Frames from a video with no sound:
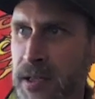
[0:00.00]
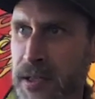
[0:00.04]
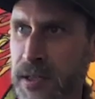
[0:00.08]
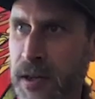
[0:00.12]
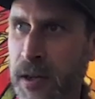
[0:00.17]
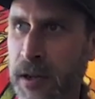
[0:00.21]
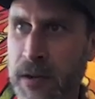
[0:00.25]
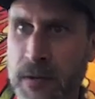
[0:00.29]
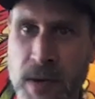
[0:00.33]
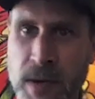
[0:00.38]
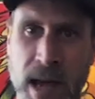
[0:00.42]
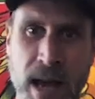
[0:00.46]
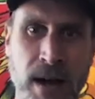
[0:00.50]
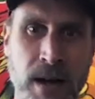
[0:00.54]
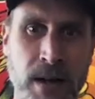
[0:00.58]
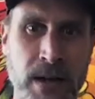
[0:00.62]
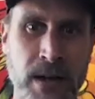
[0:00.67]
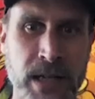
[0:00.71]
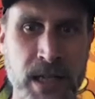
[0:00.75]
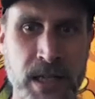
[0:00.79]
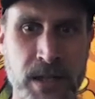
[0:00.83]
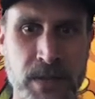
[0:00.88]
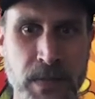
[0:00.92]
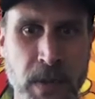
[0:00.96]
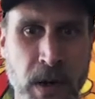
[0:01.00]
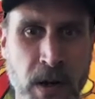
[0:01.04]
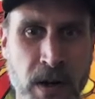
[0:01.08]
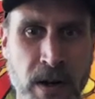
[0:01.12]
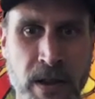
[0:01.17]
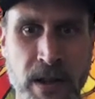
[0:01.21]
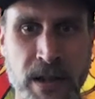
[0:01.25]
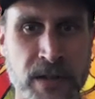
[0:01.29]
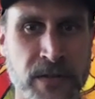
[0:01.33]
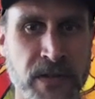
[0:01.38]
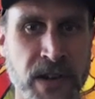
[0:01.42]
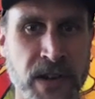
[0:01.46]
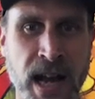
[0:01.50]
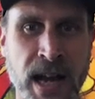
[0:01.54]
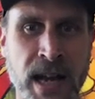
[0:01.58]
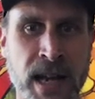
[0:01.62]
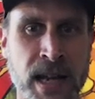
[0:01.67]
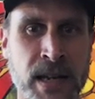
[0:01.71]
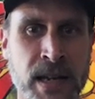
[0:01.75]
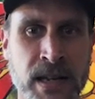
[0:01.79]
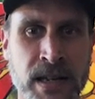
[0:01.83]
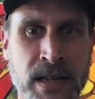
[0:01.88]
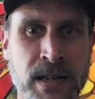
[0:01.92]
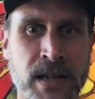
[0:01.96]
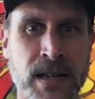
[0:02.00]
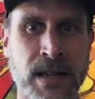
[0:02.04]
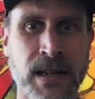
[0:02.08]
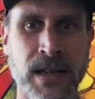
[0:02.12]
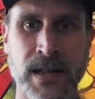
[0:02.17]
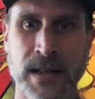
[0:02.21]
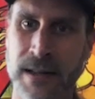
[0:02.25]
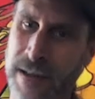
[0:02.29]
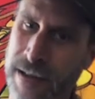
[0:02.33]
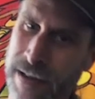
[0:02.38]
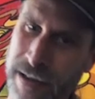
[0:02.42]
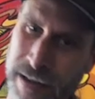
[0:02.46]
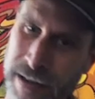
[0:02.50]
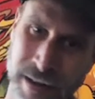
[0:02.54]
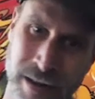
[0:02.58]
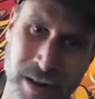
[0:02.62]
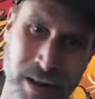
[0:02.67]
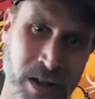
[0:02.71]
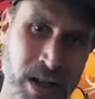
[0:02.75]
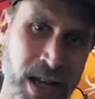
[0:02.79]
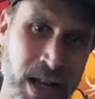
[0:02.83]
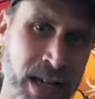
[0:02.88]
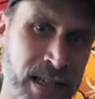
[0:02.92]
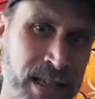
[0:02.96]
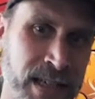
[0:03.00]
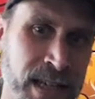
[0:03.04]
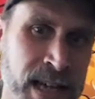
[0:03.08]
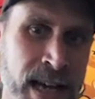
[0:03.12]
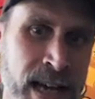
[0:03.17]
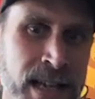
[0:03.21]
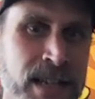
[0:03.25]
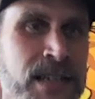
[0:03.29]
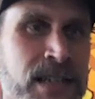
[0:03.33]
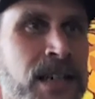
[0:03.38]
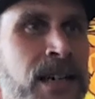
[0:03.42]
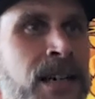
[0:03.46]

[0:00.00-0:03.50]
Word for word: all of reality is part of the divine, and, you know, like that,